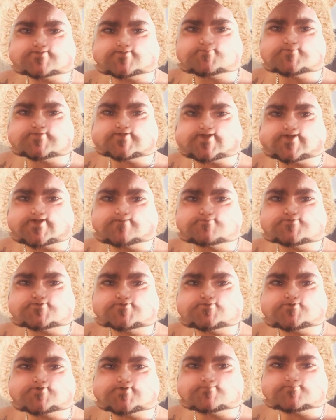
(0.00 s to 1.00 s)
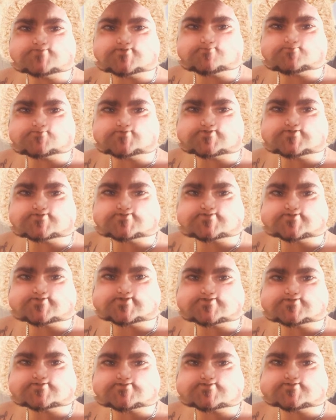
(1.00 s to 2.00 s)
sometimes who comes up with these
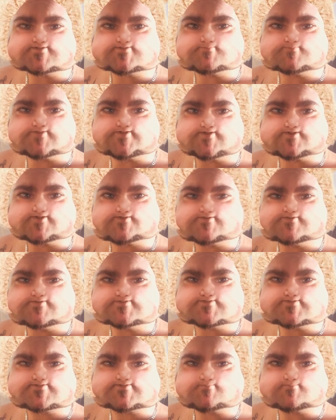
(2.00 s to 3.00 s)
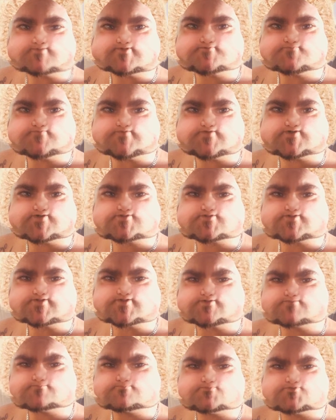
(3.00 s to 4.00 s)
things. Because I'm like, is this somebody's fetish?
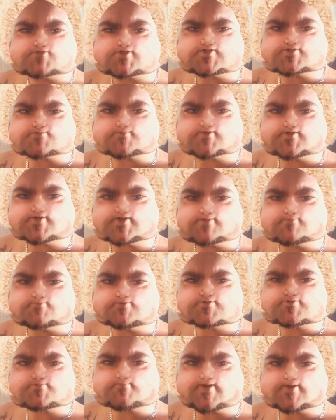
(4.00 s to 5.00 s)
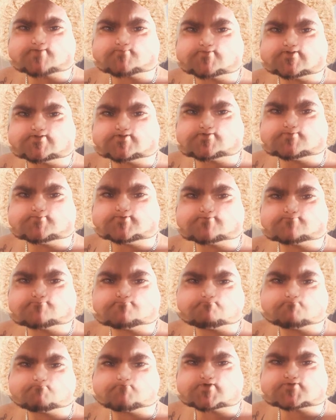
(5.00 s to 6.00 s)
Like, change my diaper, spank me a little bit,
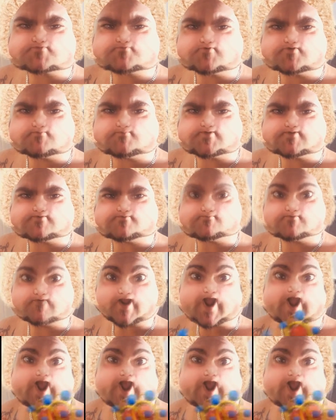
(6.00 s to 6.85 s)
breastfeed me, and.